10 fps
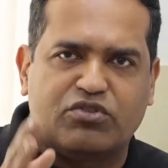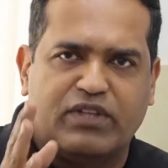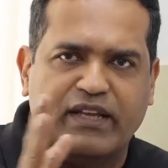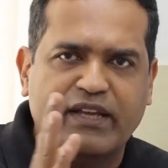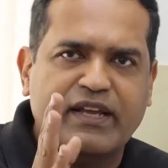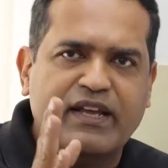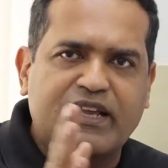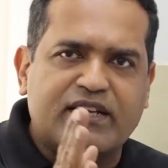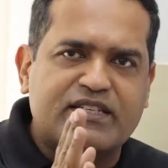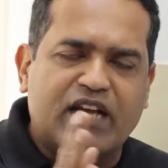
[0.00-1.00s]
So the
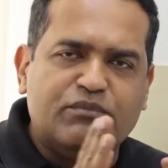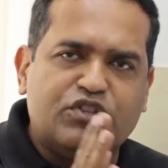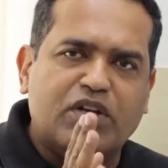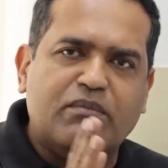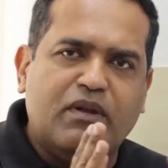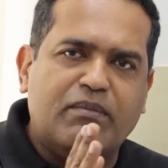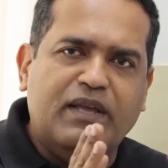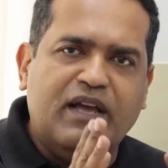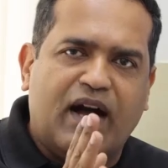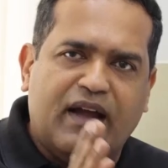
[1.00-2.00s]
consumption may
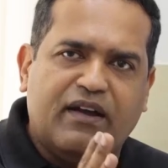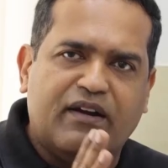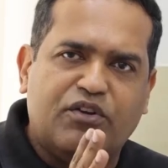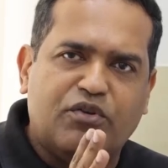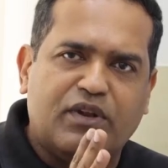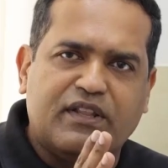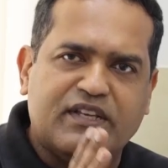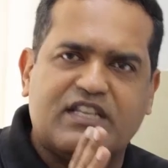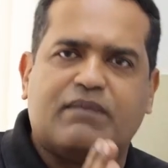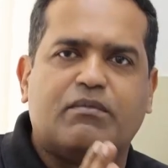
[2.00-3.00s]
be higher during the
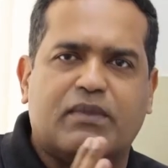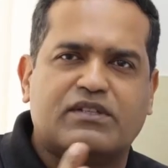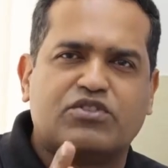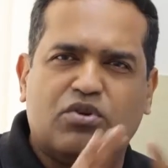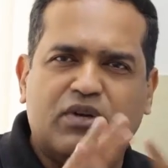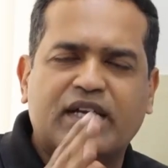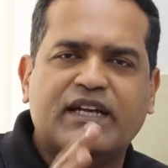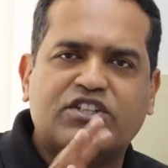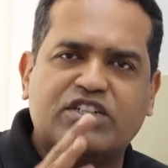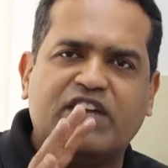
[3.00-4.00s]
summer months. So
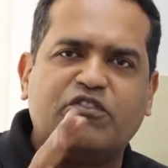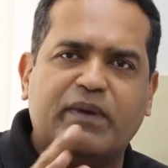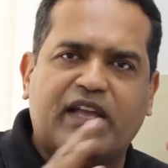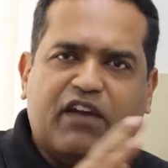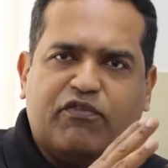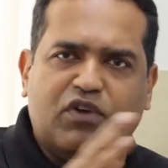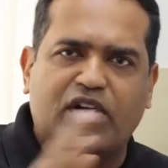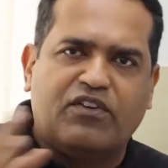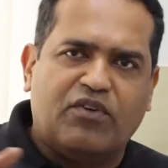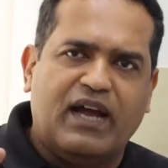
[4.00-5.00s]
just have to be careful
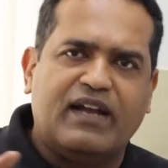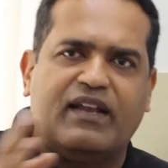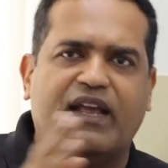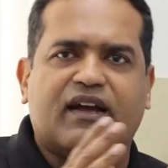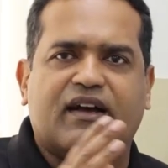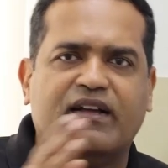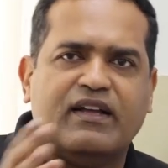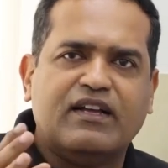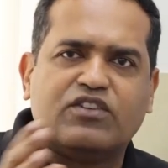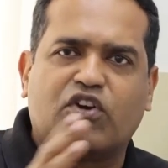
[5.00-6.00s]
and try and take
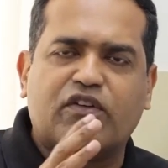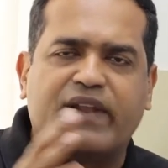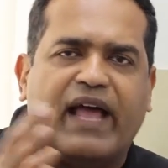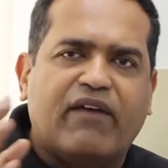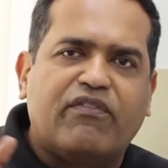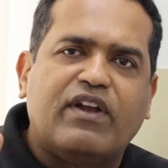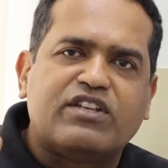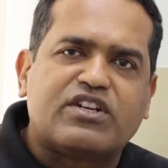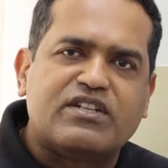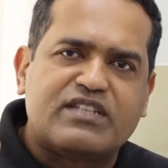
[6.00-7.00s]
a sort of an
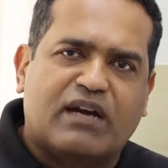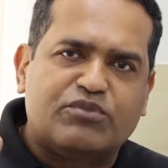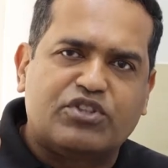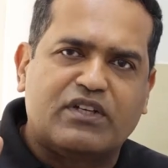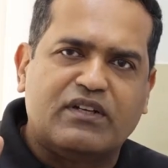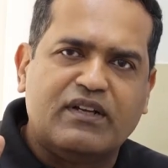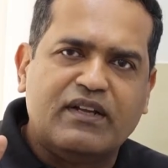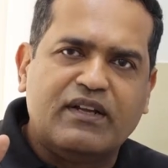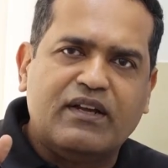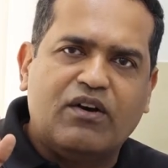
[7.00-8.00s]
average
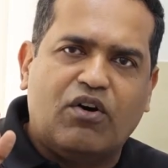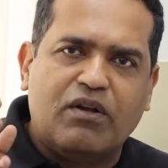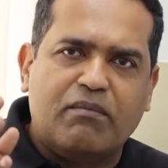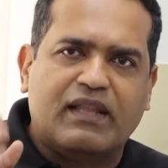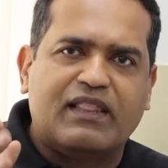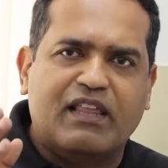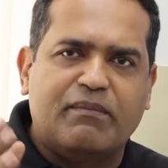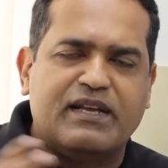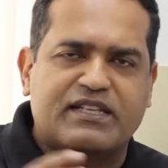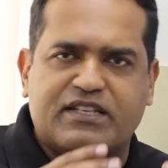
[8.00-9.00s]
consumption on a monthly
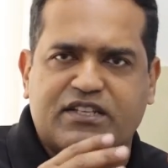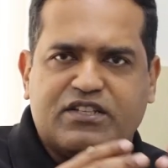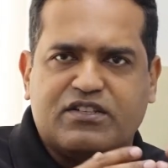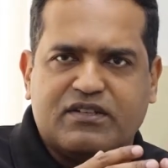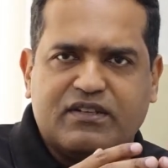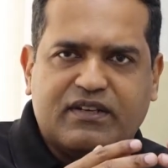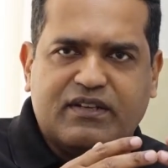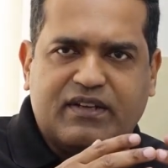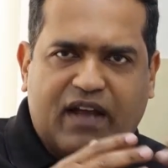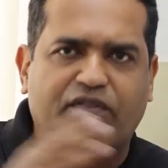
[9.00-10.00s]
basis
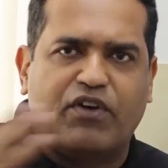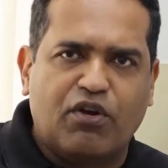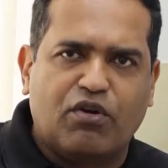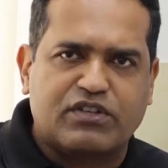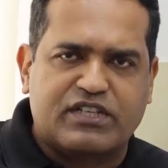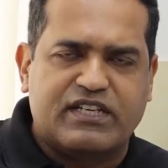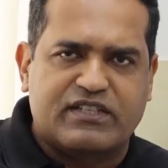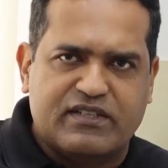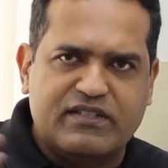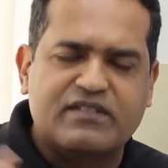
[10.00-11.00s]
covering all
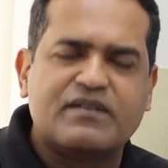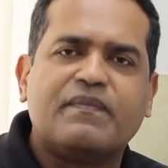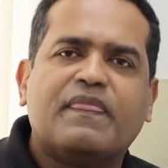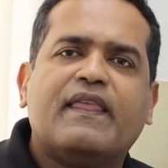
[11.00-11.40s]
seasons.